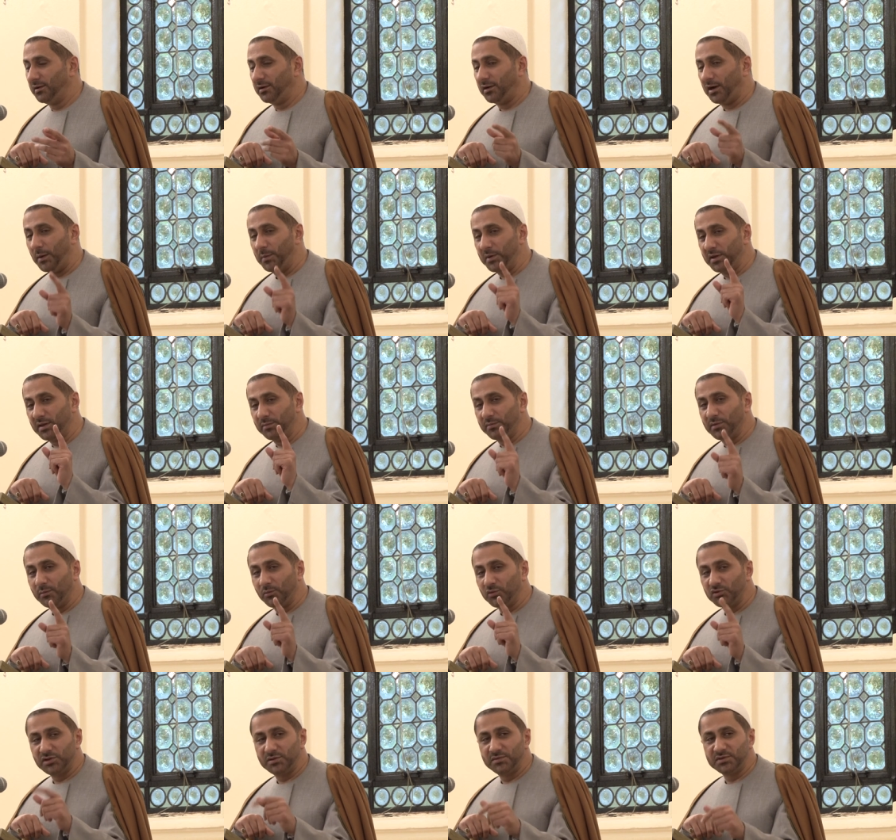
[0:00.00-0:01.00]
Hamid ibn
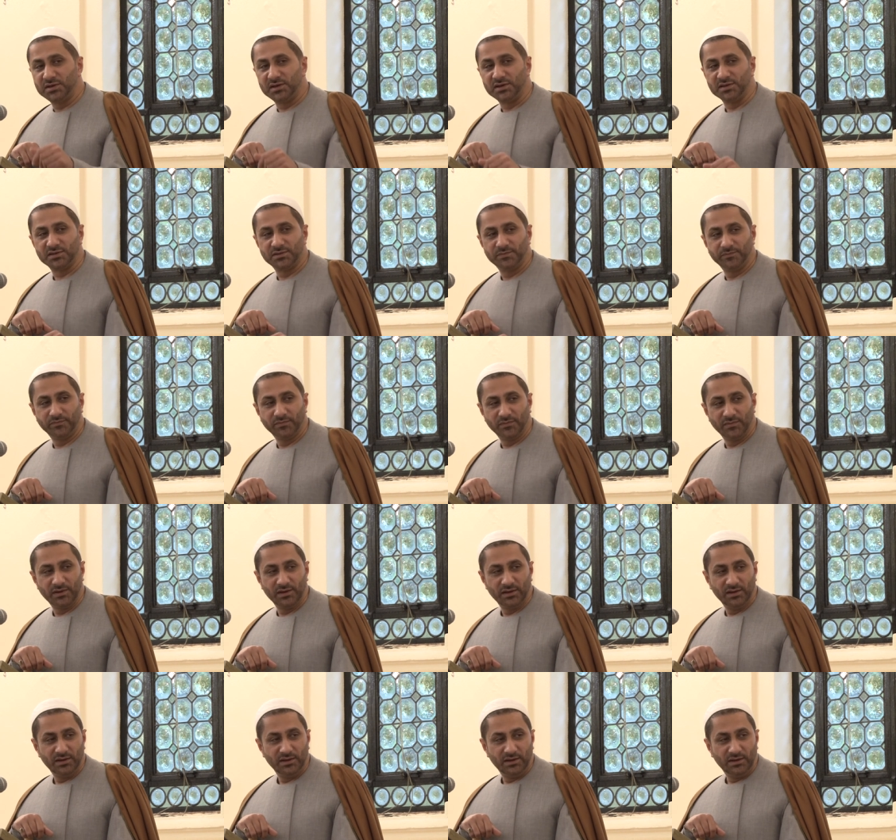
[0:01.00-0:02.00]
Muslim says
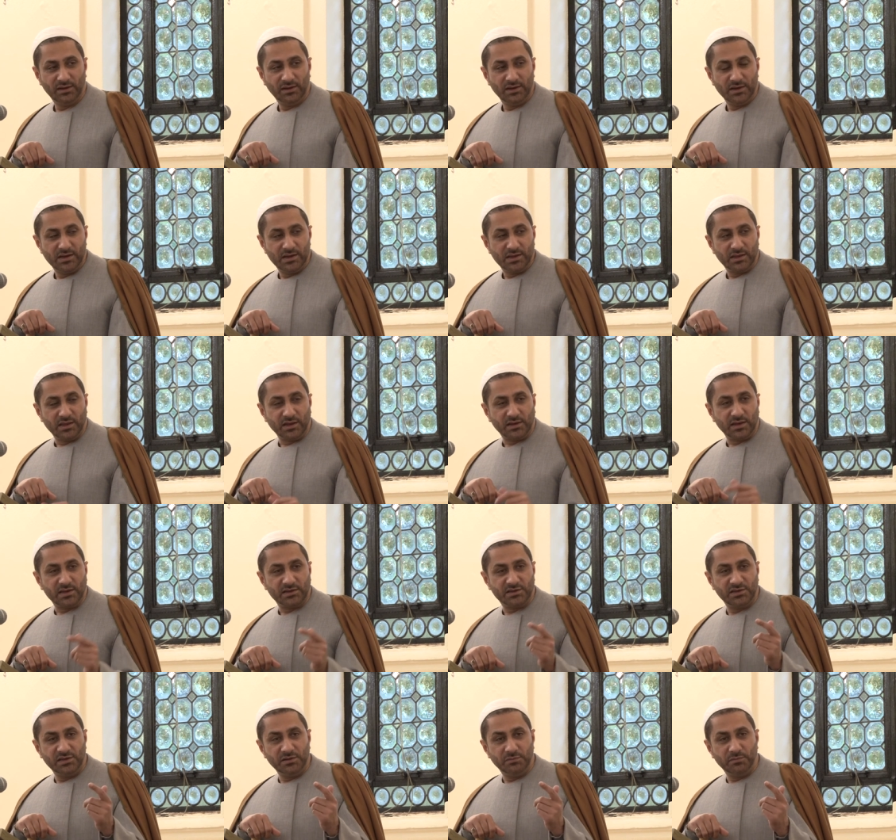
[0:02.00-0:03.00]
that
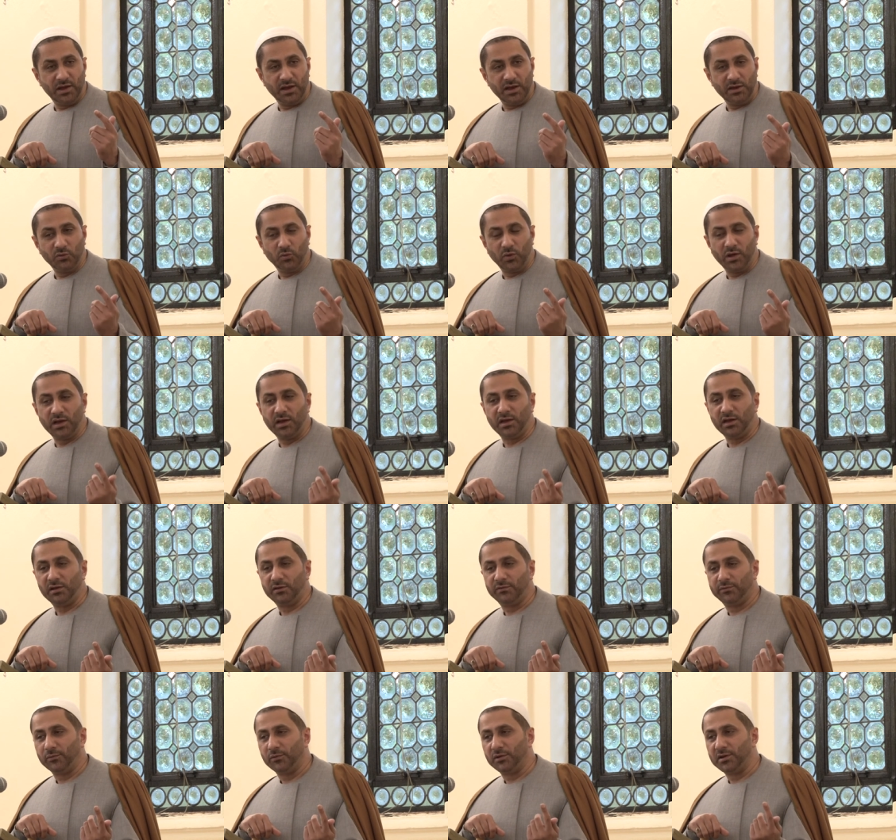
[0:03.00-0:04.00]
as he made way
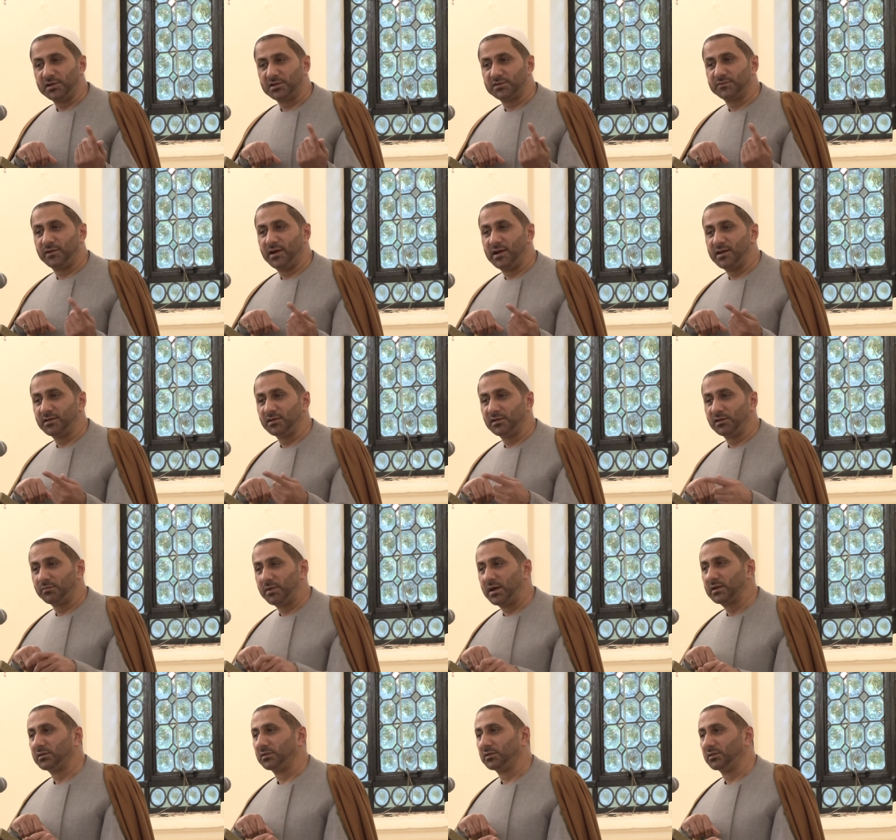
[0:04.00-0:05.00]
for his final
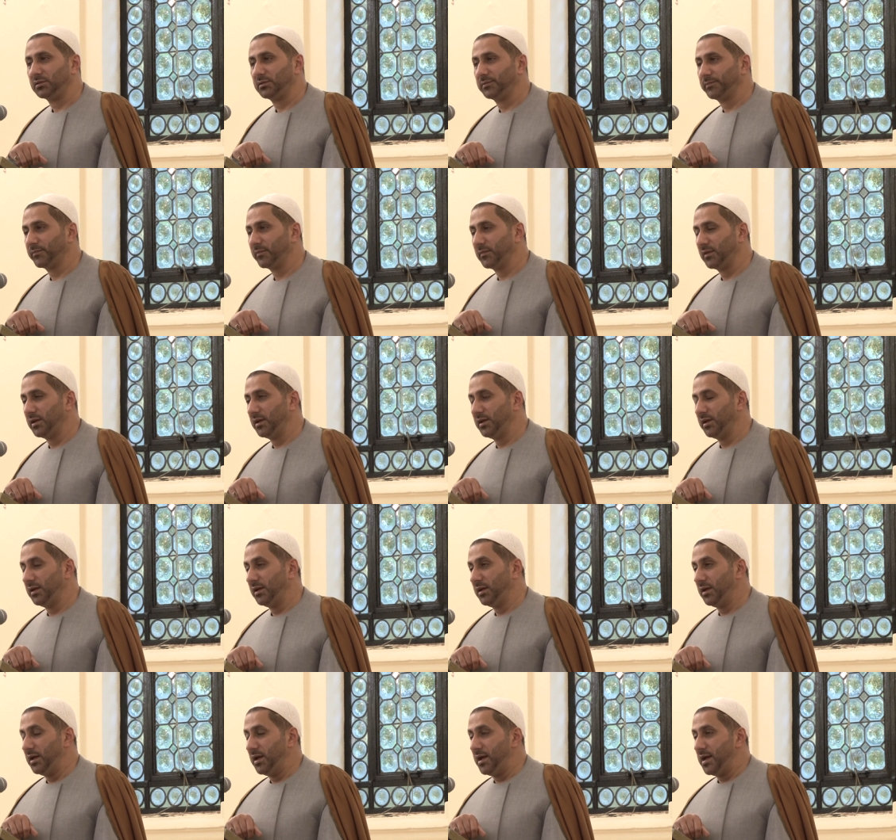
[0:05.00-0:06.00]
battle,
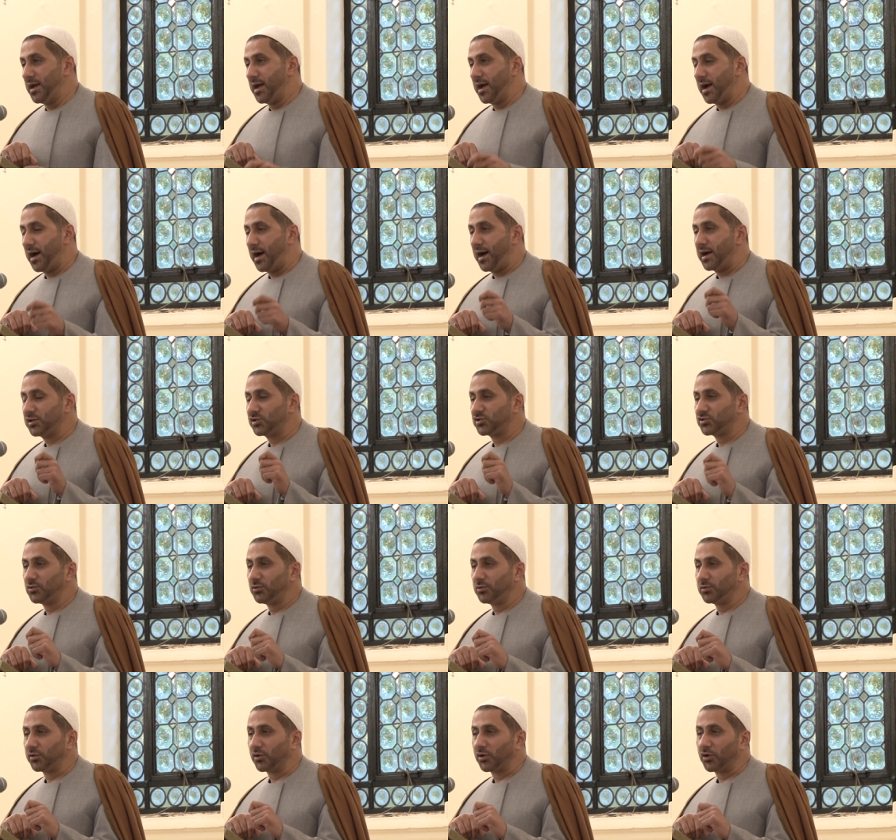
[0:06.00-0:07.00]
I
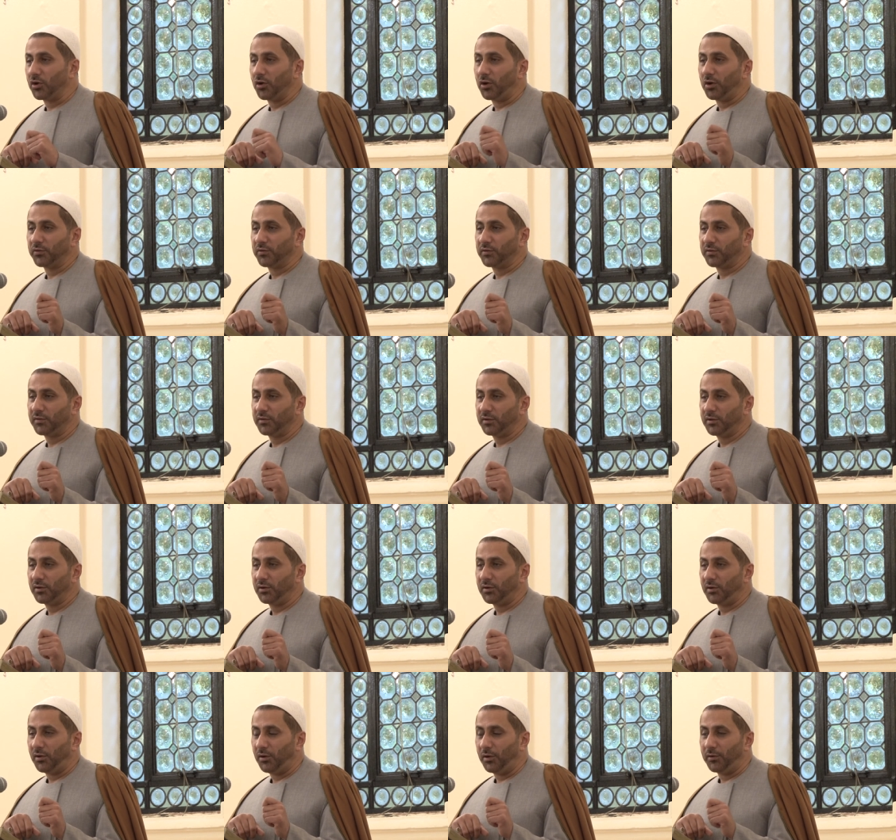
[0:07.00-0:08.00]
saw the cloth
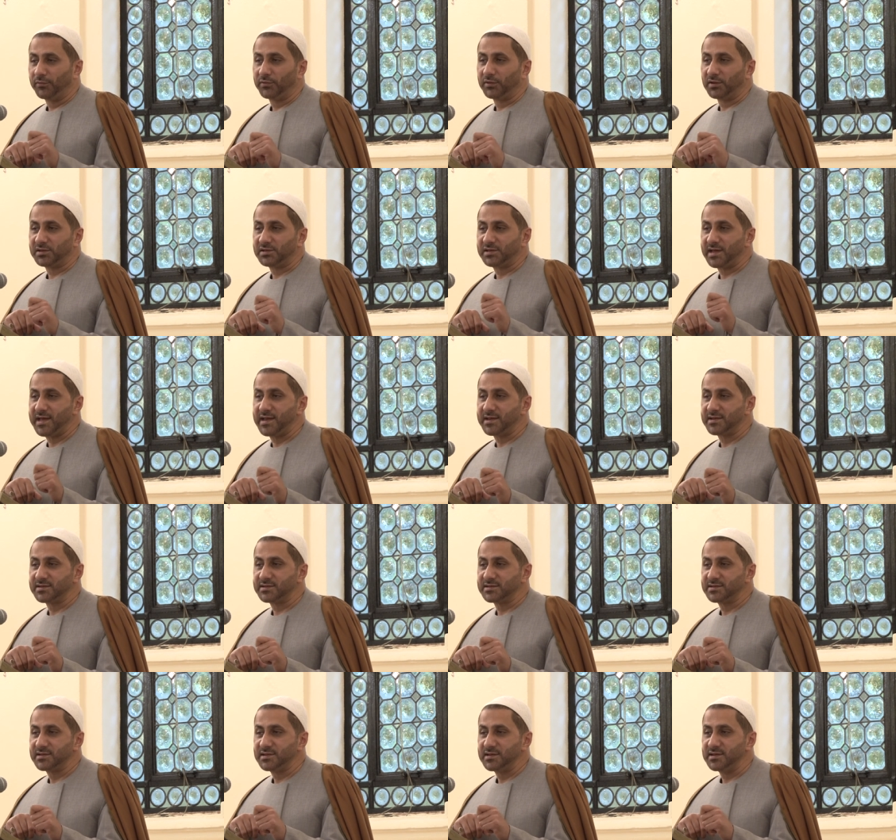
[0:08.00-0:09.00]
of the
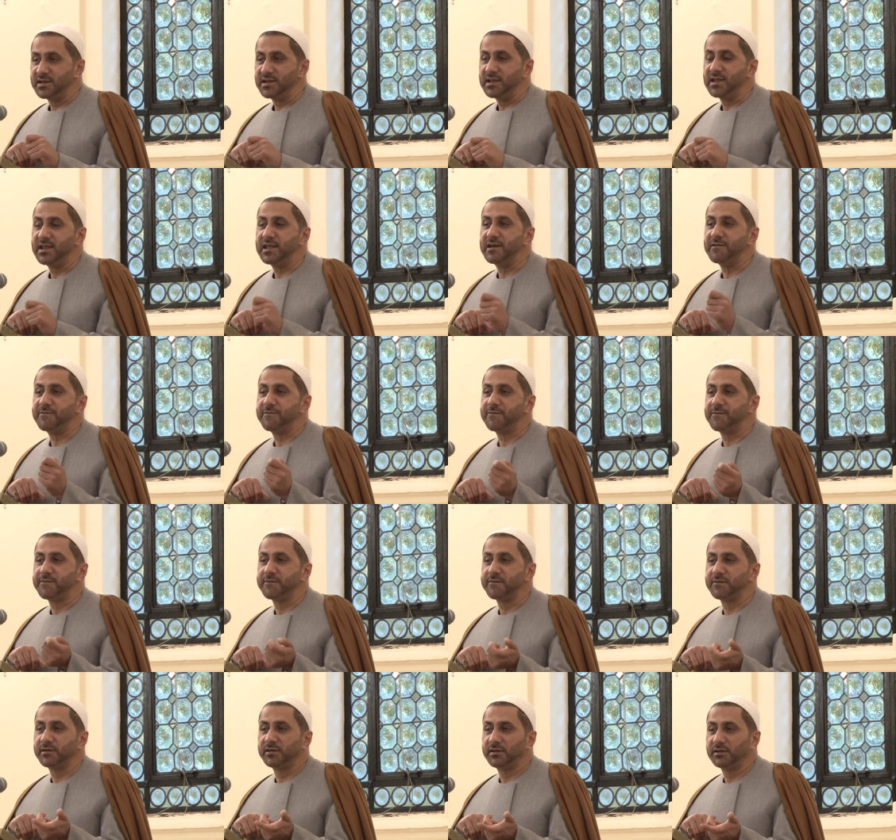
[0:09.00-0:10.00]
tent
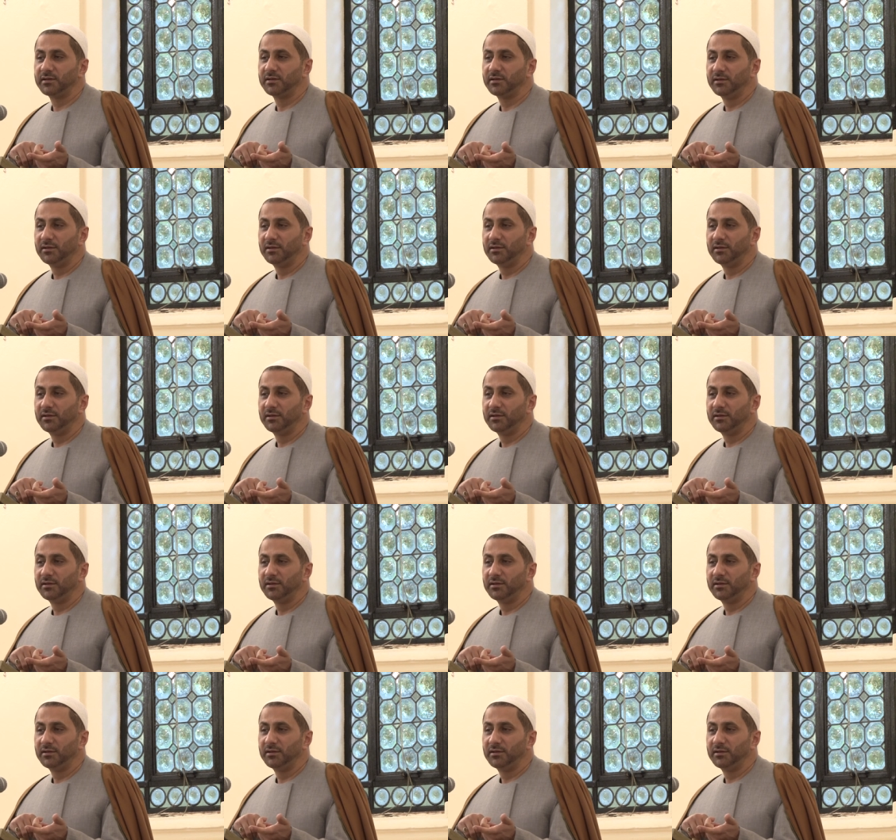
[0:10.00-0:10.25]
lift,